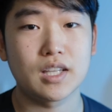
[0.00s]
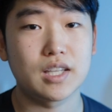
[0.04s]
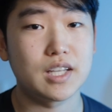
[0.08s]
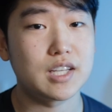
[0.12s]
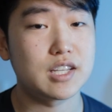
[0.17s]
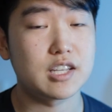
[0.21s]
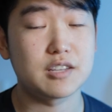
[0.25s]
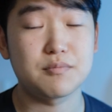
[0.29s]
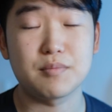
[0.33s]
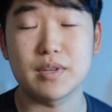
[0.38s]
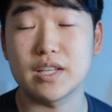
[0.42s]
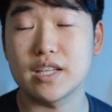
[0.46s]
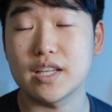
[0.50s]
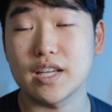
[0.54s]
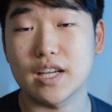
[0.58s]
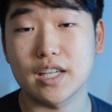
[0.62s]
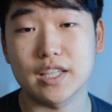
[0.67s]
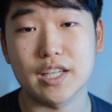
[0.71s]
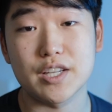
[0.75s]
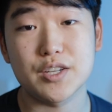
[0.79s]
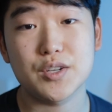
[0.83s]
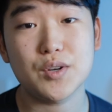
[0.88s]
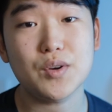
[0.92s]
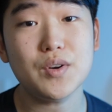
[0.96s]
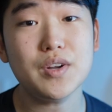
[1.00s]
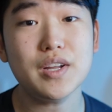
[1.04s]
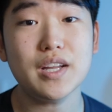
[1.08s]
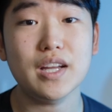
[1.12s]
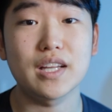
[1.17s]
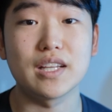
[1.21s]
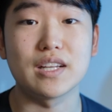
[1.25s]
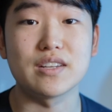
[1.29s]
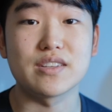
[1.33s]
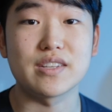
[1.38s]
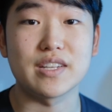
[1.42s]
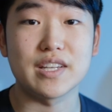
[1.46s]
This has been DID Choi,
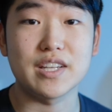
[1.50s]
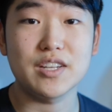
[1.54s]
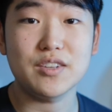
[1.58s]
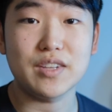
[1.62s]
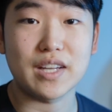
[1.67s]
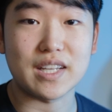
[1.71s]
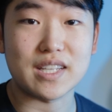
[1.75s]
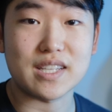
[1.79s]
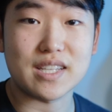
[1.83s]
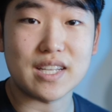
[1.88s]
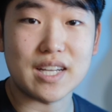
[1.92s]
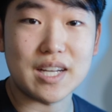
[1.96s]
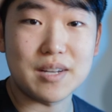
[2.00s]
and I'll see you next